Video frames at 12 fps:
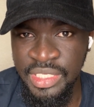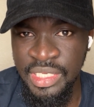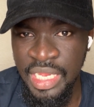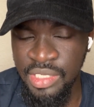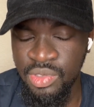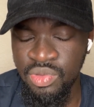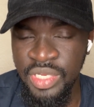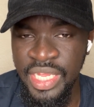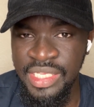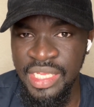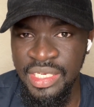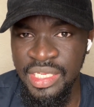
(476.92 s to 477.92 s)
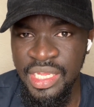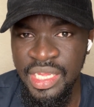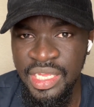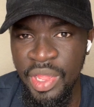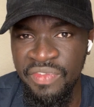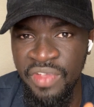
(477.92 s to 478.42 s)
just last 2 days, and
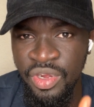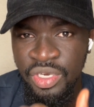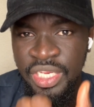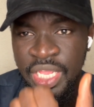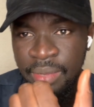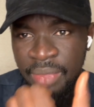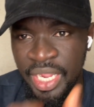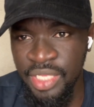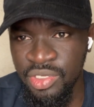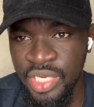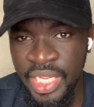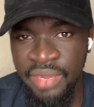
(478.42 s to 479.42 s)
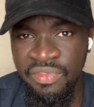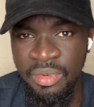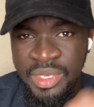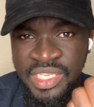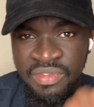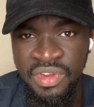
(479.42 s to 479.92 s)
the way Feyenoord came back into the game
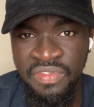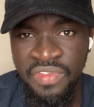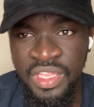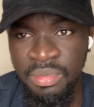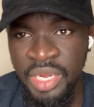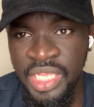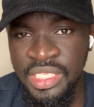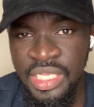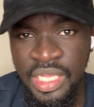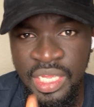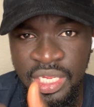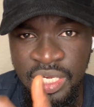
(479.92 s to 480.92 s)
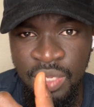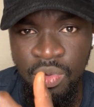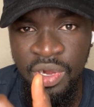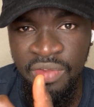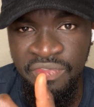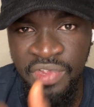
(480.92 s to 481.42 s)
from the 75th minute, they
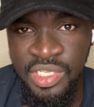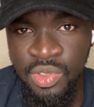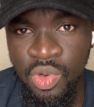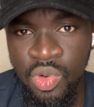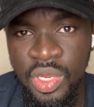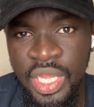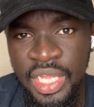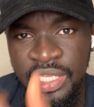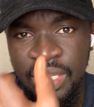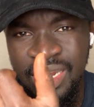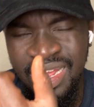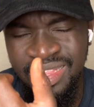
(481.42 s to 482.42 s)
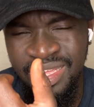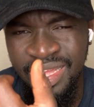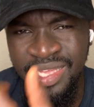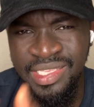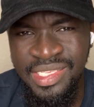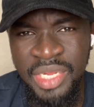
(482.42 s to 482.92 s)
got the first goal. Then I
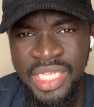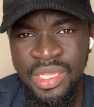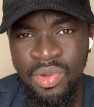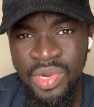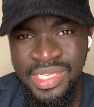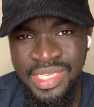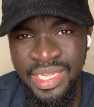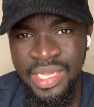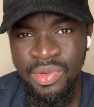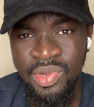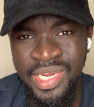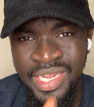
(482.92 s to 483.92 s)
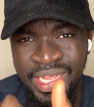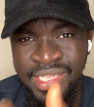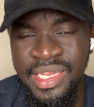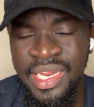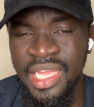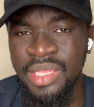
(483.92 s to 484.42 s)
think 10th minute they got the second goal.
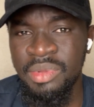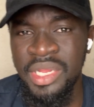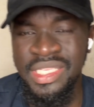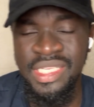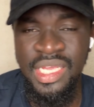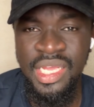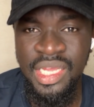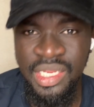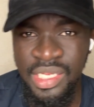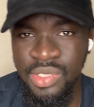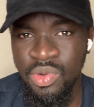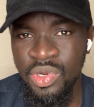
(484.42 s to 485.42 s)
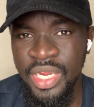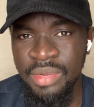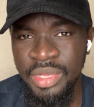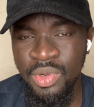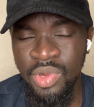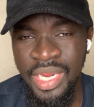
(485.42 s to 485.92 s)
the 89th minute they scored
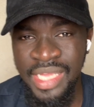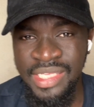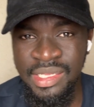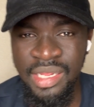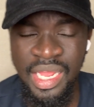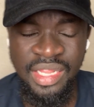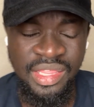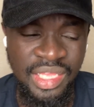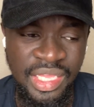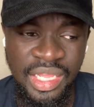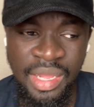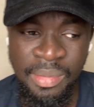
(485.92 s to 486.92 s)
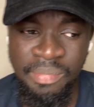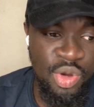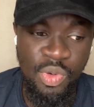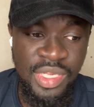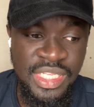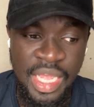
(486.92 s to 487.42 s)
the equalizer. I
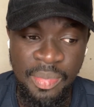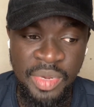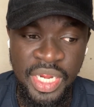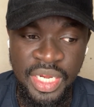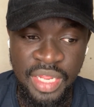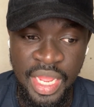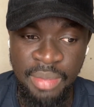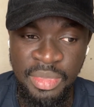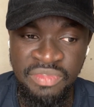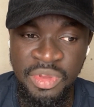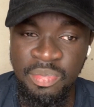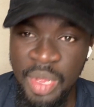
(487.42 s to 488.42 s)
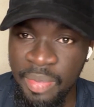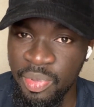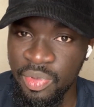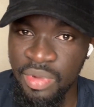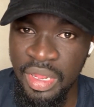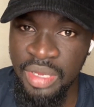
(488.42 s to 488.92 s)
don't know what's happening. Even
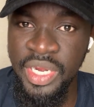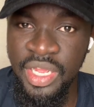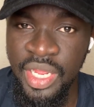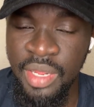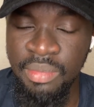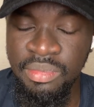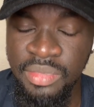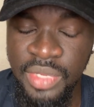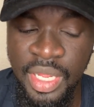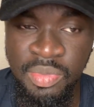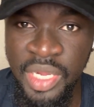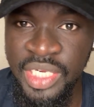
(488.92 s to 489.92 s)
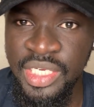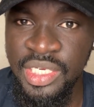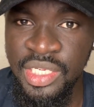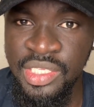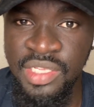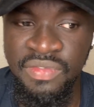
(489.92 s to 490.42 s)
Pep during the
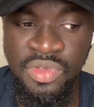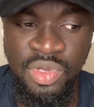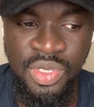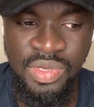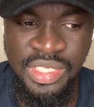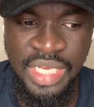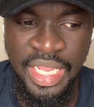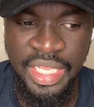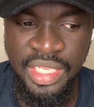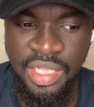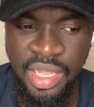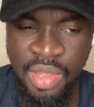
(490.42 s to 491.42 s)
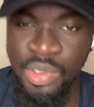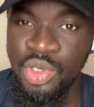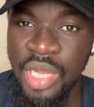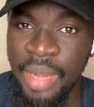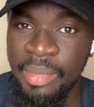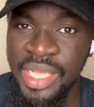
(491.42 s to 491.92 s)
post-match interview, he was like, "I
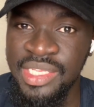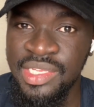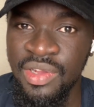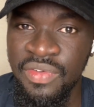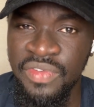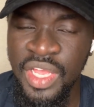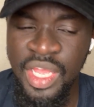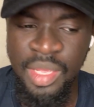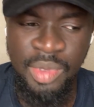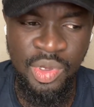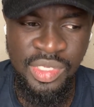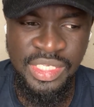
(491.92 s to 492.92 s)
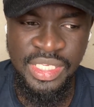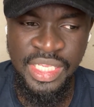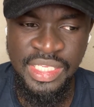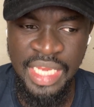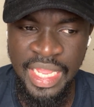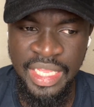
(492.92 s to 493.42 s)
want to harm myself," because
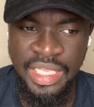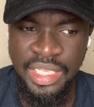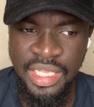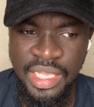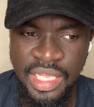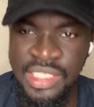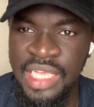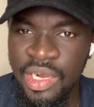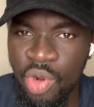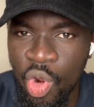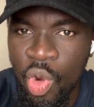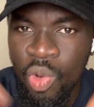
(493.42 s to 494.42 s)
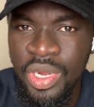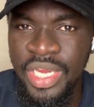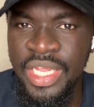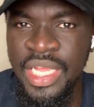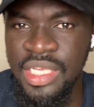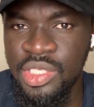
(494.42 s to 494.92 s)
he's like, he's done all
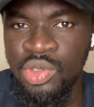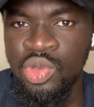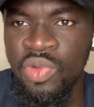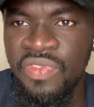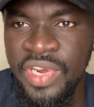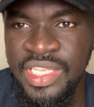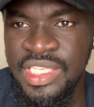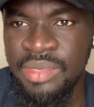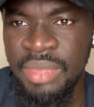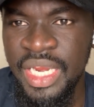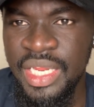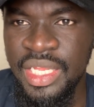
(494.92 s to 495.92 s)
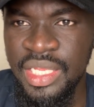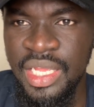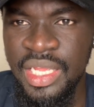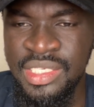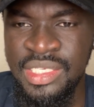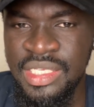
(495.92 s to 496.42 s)
what he has to do for the team, but
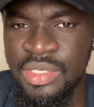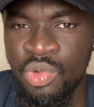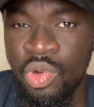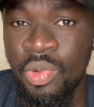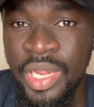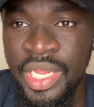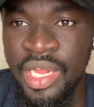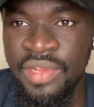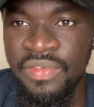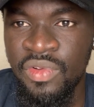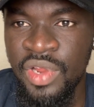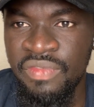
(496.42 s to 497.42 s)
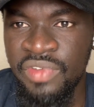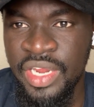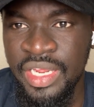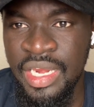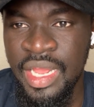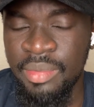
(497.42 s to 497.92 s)
it's just not working out for the
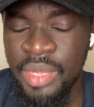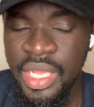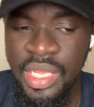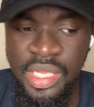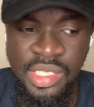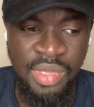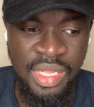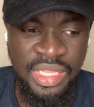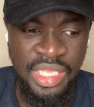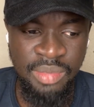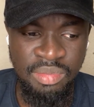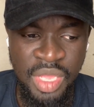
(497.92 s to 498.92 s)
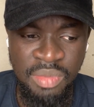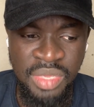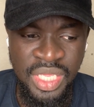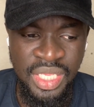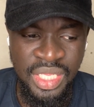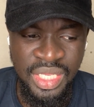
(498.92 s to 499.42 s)
club. So I think
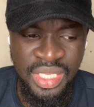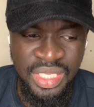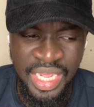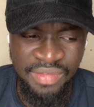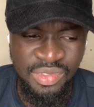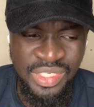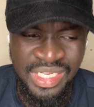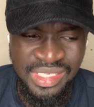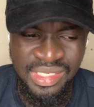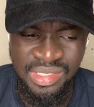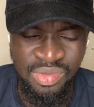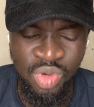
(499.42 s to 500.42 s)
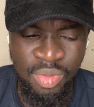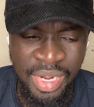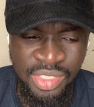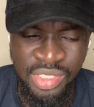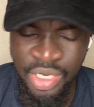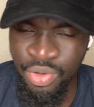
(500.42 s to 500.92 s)
maybe we have to just go
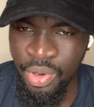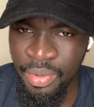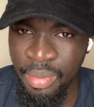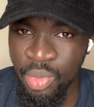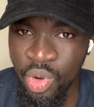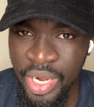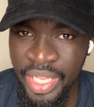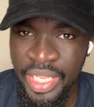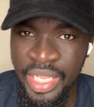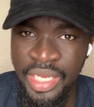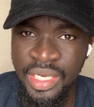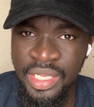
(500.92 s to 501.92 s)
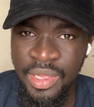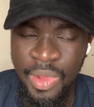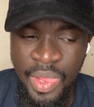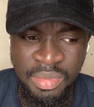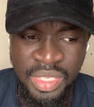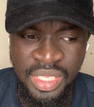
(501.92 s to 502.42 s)
back to the drawing board again.
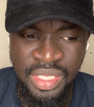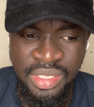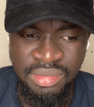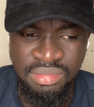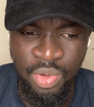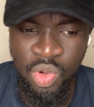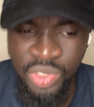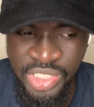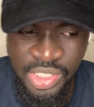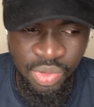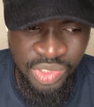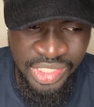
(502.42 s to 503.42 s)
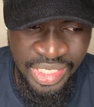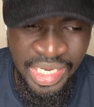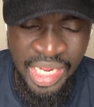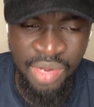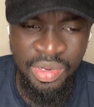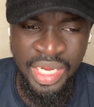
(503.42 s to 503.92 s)
Maybe the coaches will
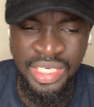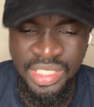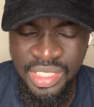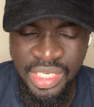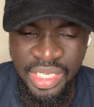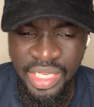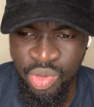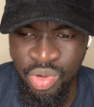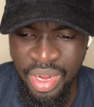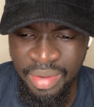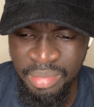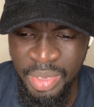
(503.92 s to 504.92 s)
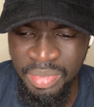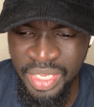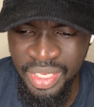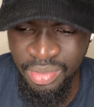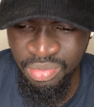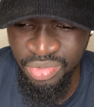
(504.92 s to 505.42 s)
sit down and
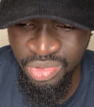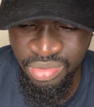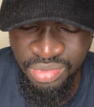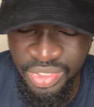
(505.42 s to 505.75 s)
maybe